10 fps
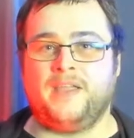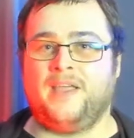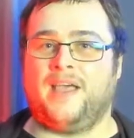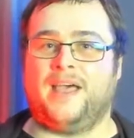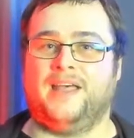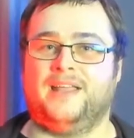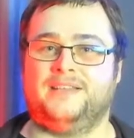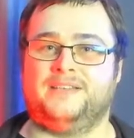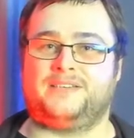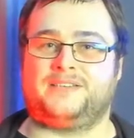
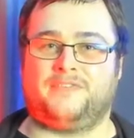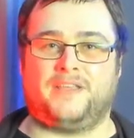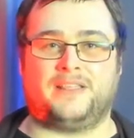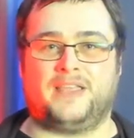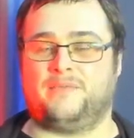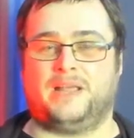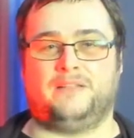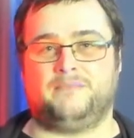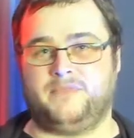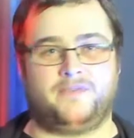And you think like,
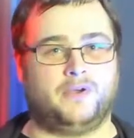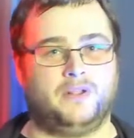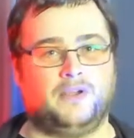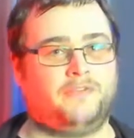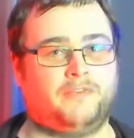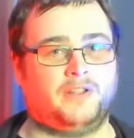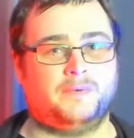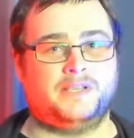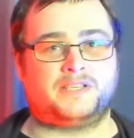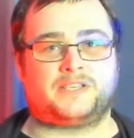well, you've got a lot of
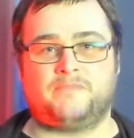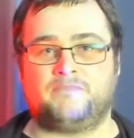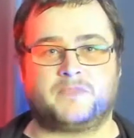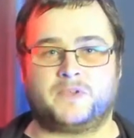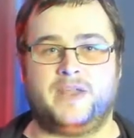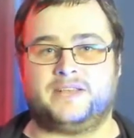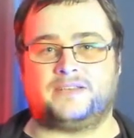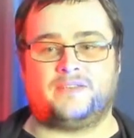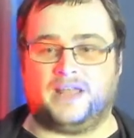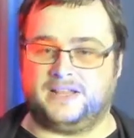followers, great,
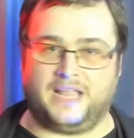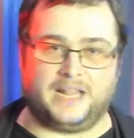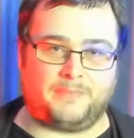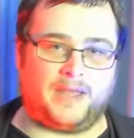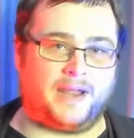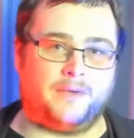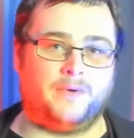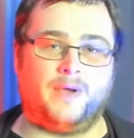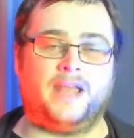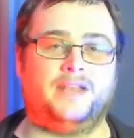that'll help that out
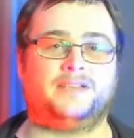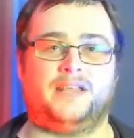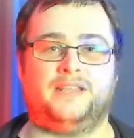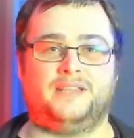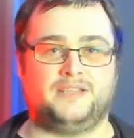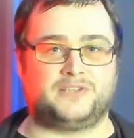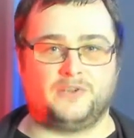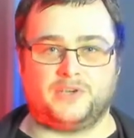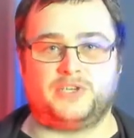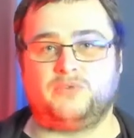no end. And as
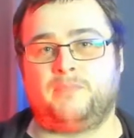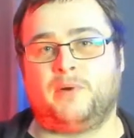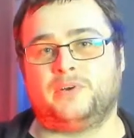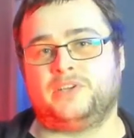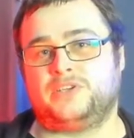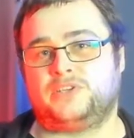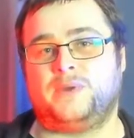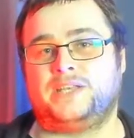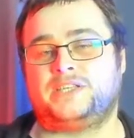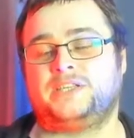long as you report it to
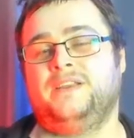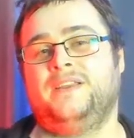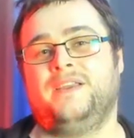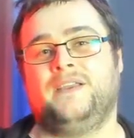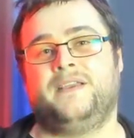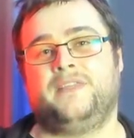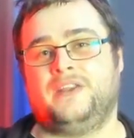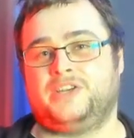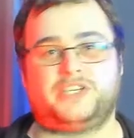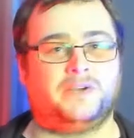Twitch,
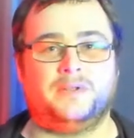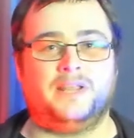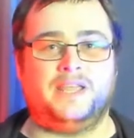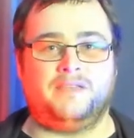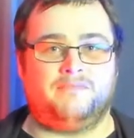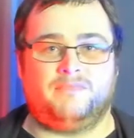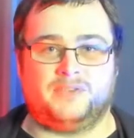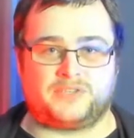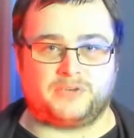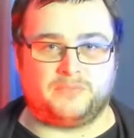then surely
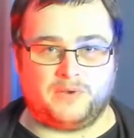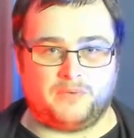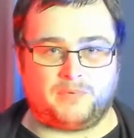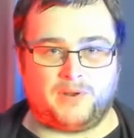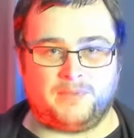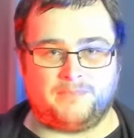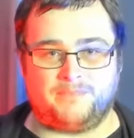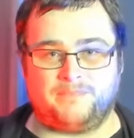there should be no problem.